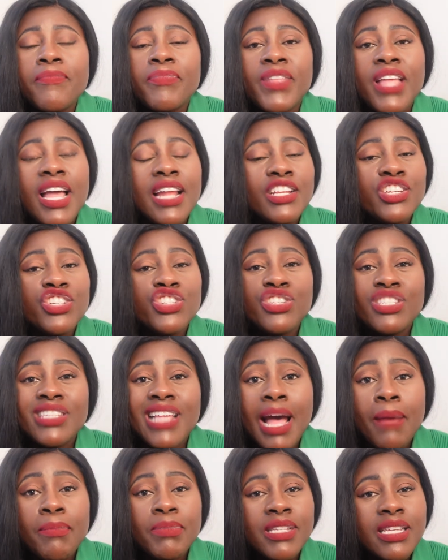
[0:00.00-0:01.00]
And it's just
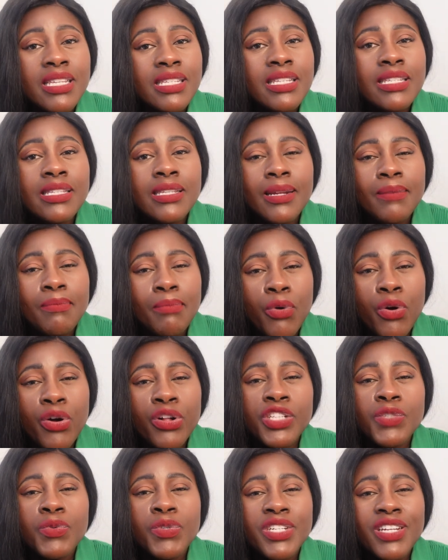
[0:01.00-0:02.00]
abscesses and
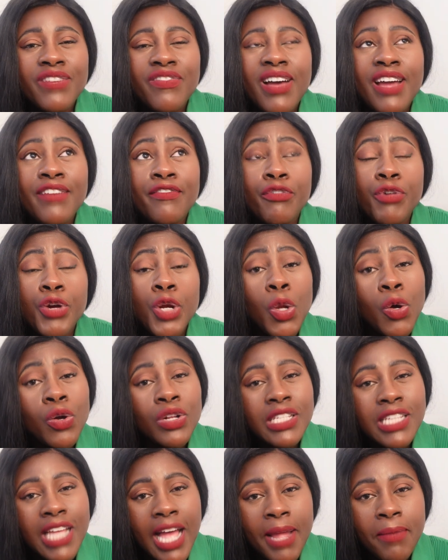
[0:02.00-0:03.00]
boils, which I've had for a long
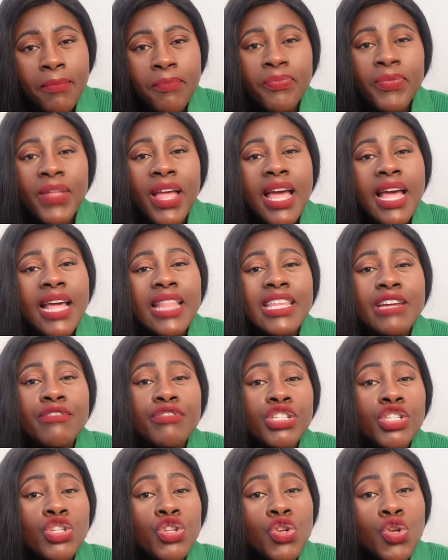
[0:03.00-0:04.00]
time. There
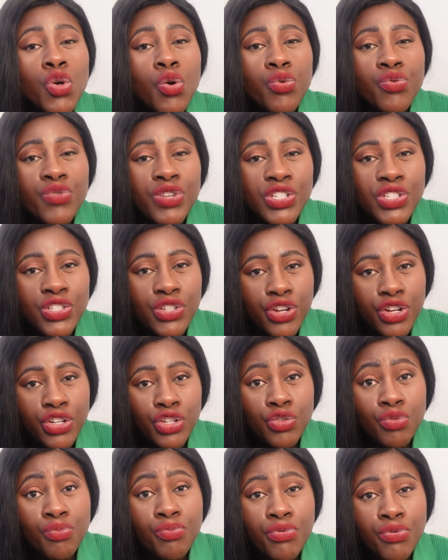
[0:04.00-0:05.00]
is no research
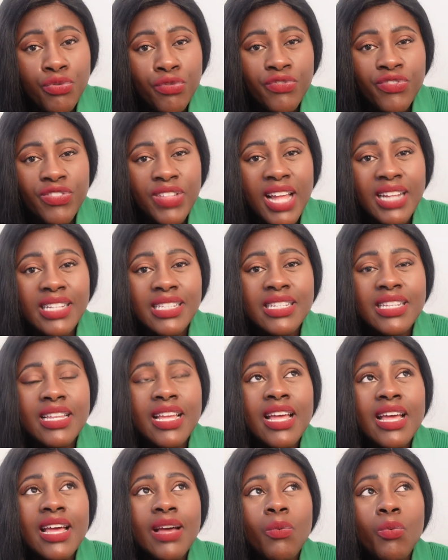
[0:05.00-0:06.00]
to prove that
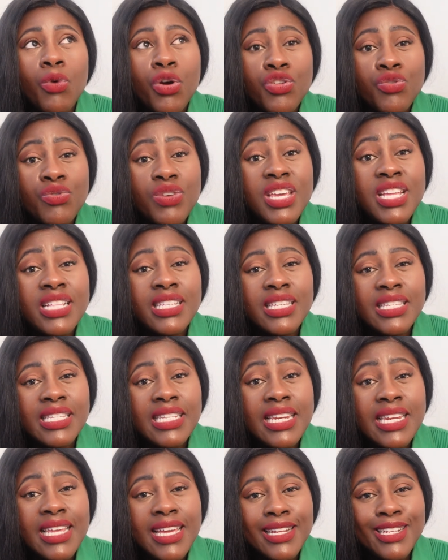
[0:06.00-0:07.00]
what you eat is
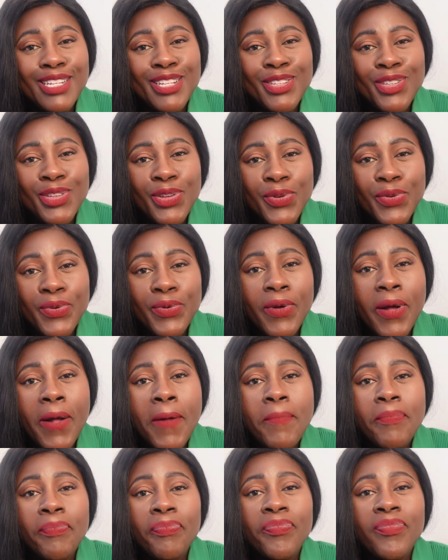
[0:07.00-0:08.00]
linked to
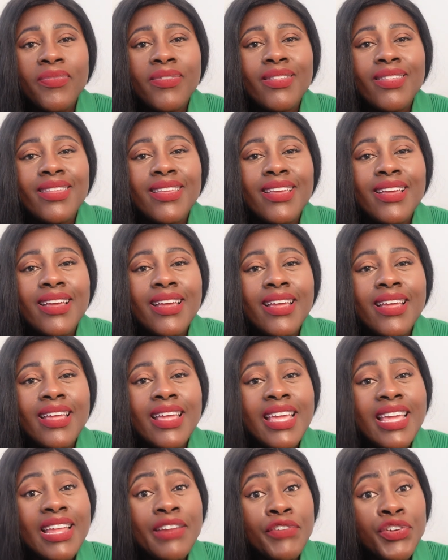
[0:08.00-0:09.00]

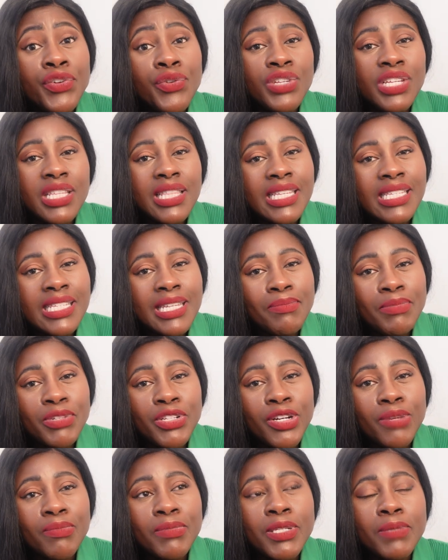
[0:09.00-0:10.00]
reducing the
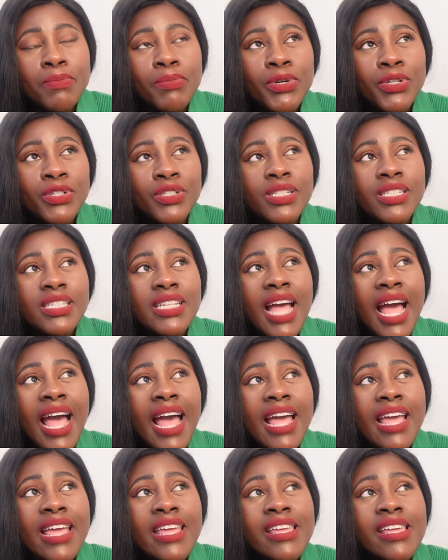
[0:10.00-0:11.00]
symptoms, but
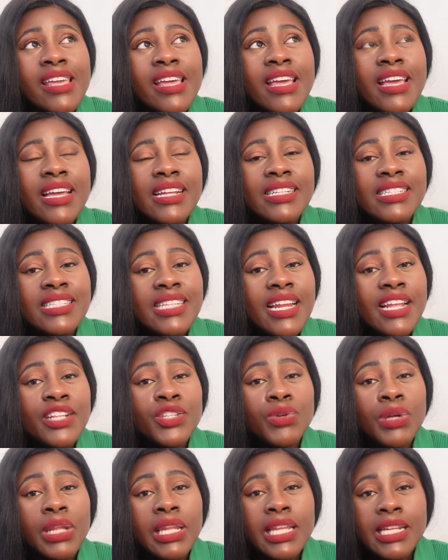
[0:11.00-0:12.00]
I decided
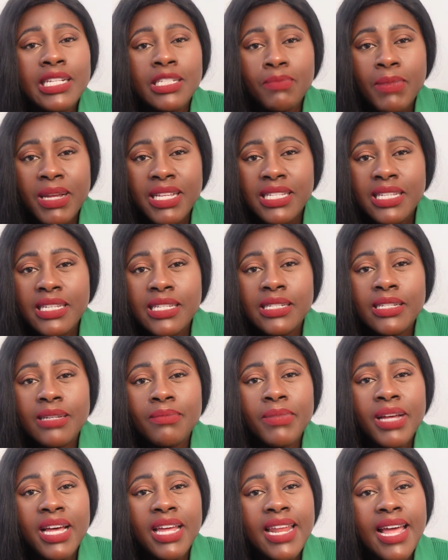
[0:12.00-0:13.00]
to cleanse my
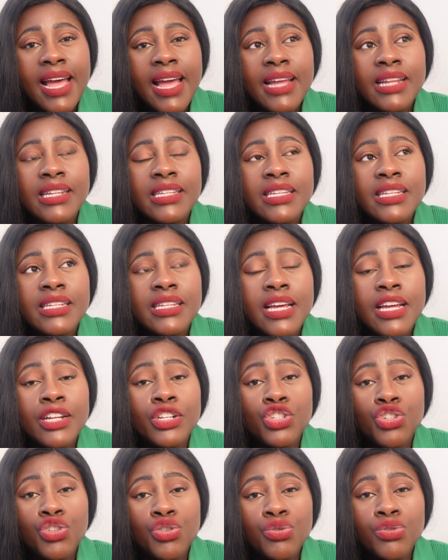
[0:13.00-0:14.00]
system and I did a
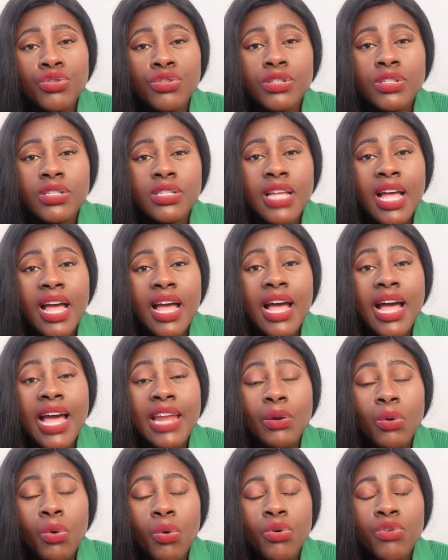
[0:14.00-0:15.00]
juice
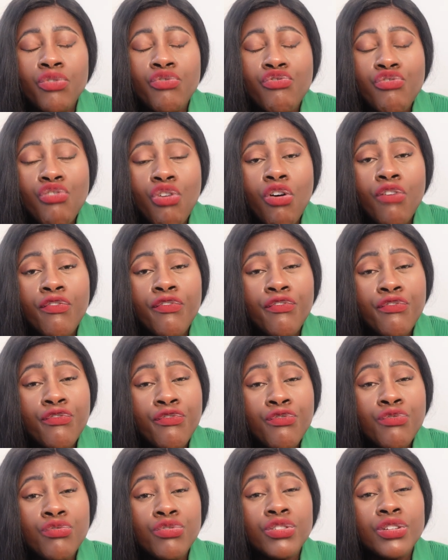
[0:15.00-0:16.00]
and raw
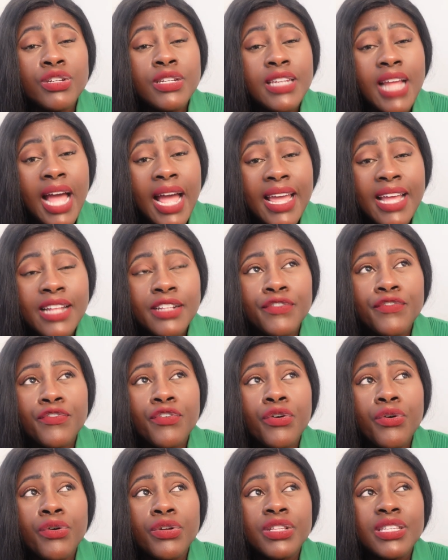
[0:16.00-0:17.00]
fruit diet
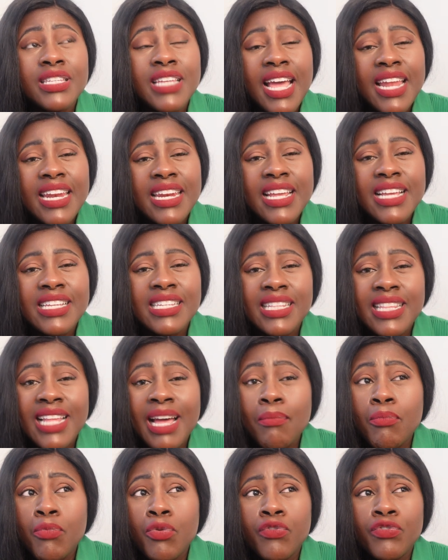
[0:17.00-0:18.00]
for 10 days and
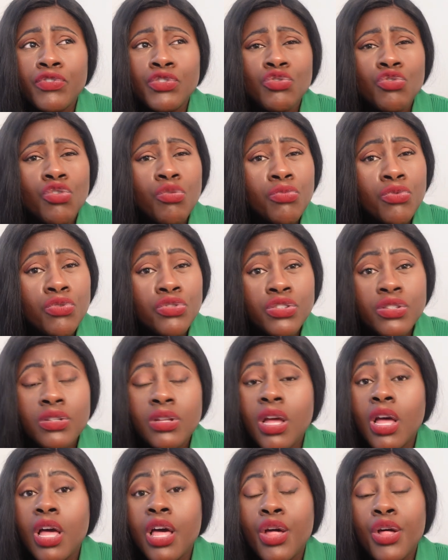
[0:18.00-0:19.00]
that moved to almost
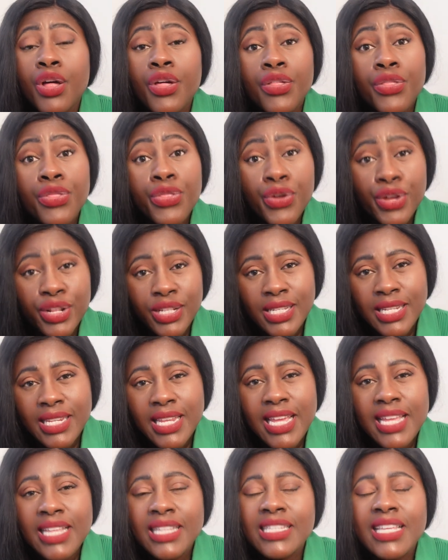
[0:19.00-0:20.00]
30
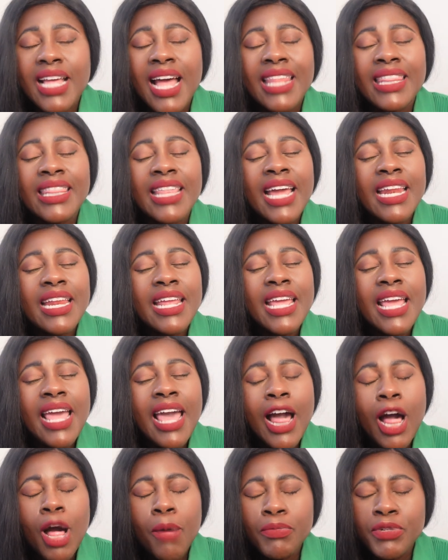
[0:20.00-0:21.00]
days and that
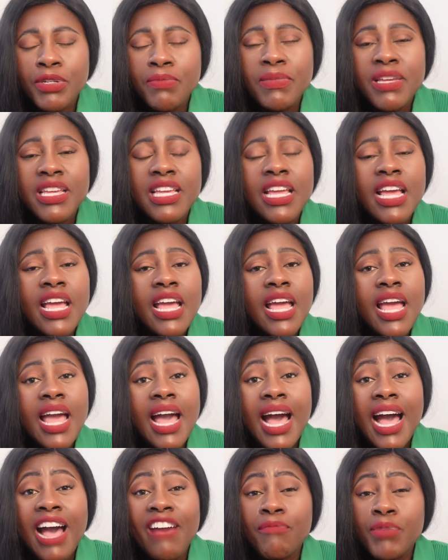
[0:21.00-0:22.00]
helped me.
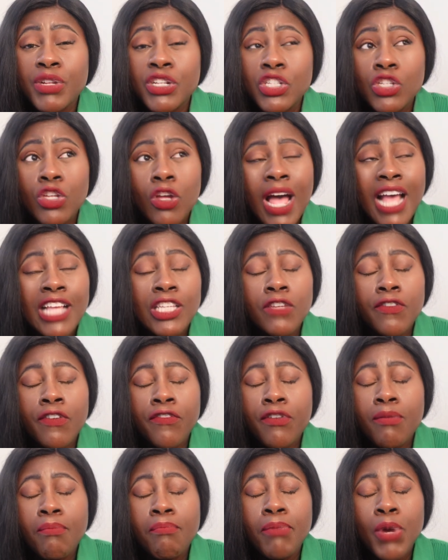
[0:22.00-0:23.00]
I suffer
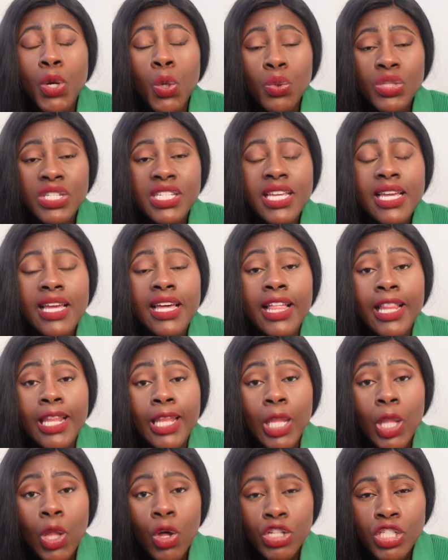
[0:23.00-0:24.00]
from bloating a
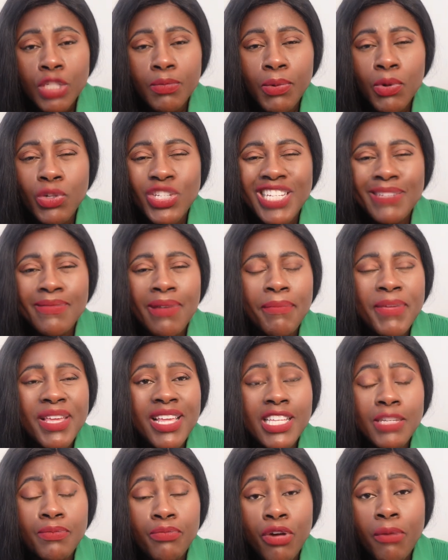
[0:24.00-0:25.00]
lot, bloating my
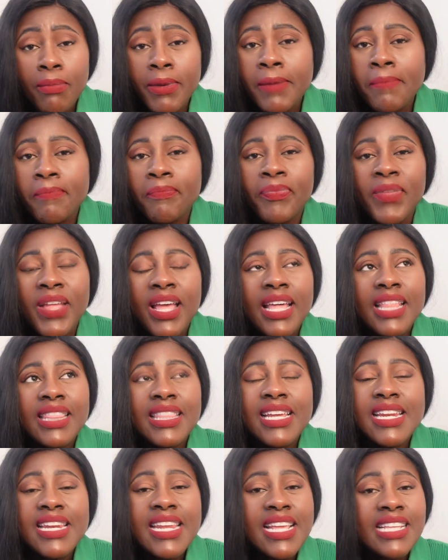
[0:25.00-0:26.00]
biggest problem.
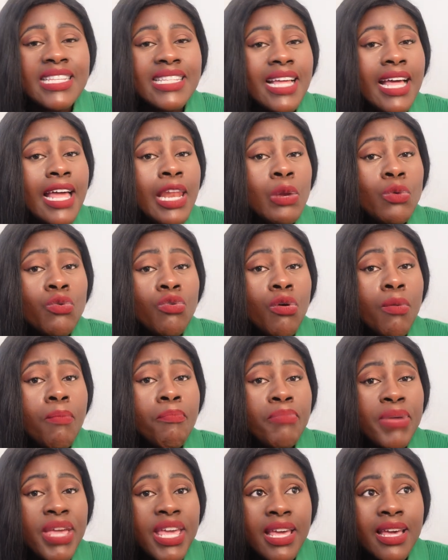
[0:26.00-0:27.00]
The days that I look
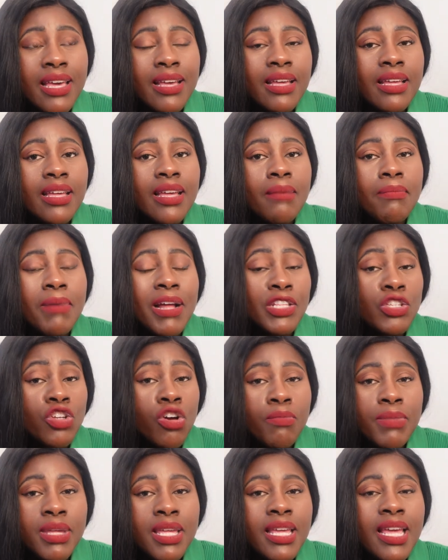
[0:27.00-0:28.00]
big, my
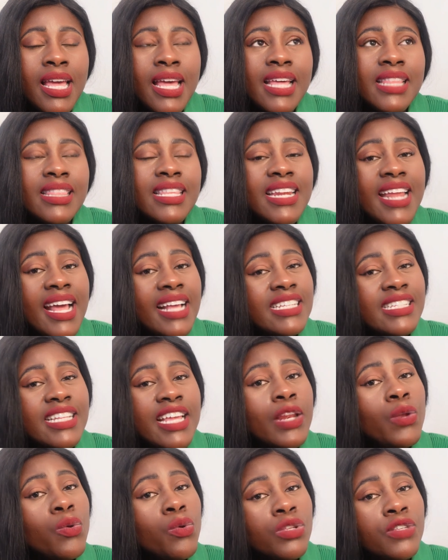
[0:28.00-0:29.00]
tummy, the next day
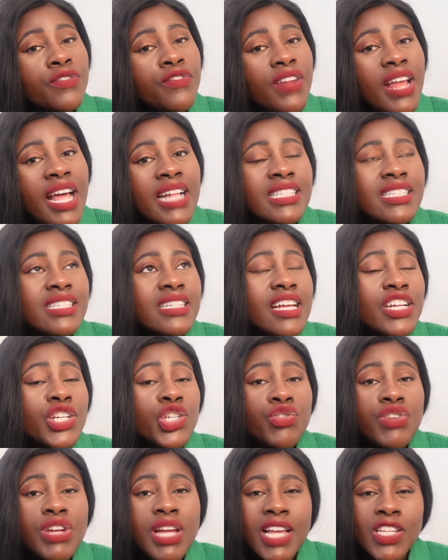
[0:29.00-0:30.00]
looks flat, that
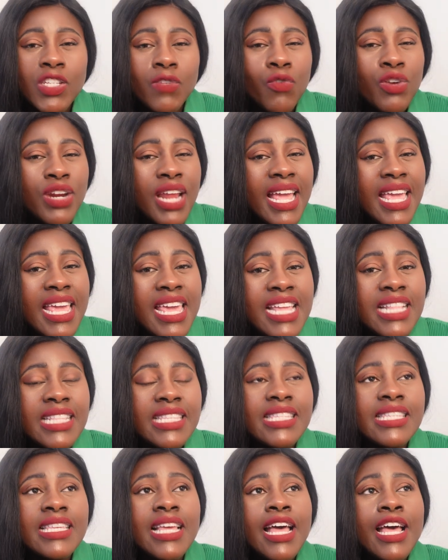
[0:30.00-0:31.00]
triggers what I
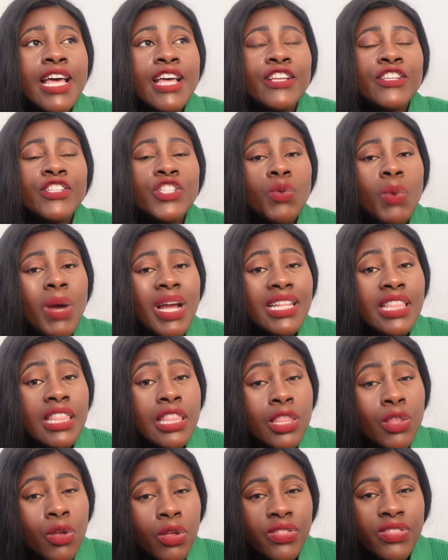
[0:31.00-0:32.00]
eat. So I
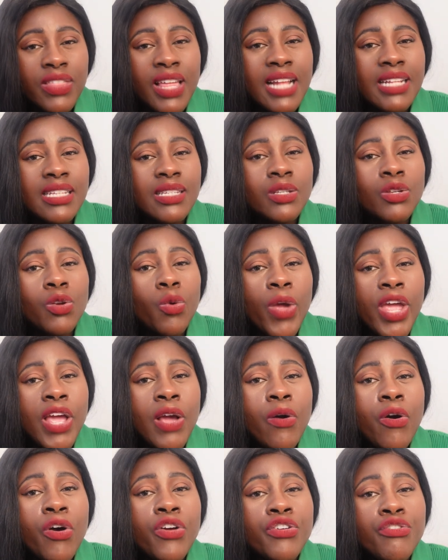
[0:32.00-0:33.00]
thought that
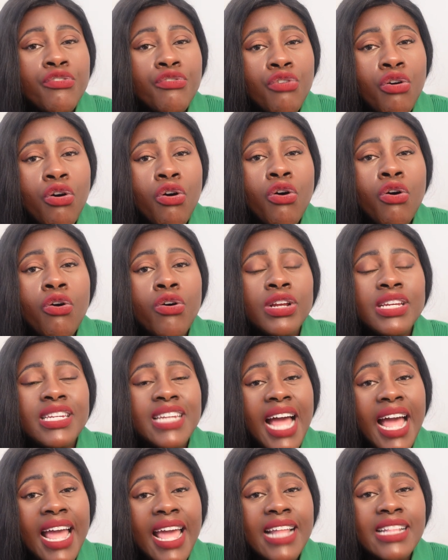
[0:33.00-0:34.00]
going on a raw
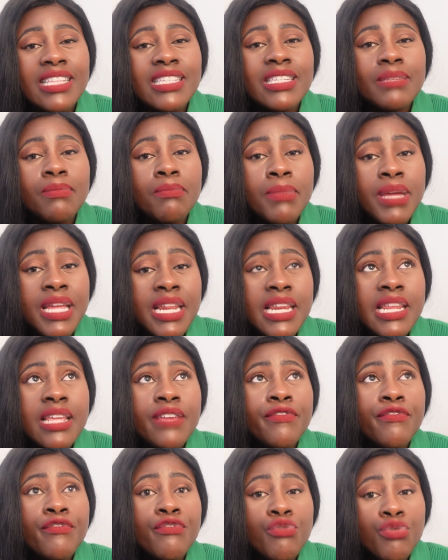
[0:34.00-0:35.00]
diet, mainly
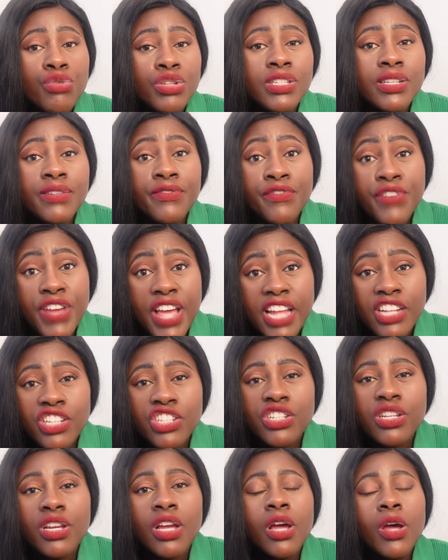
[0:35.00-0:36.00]
fruit and veg,
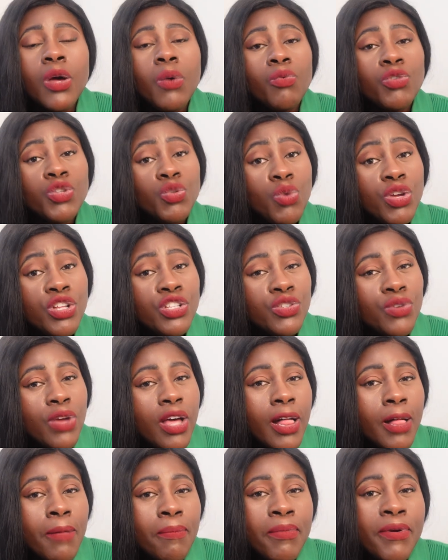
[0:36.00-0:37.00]
was going to
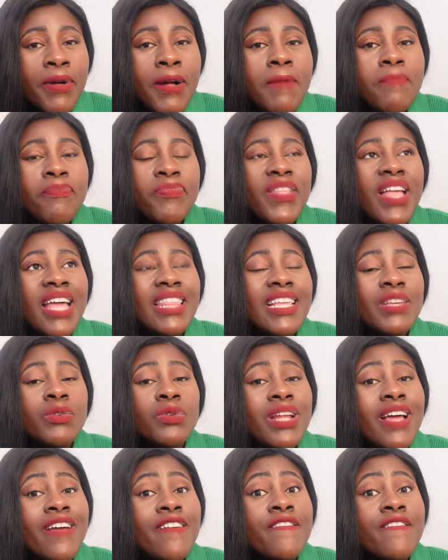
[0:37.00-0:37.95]
help. And that's when I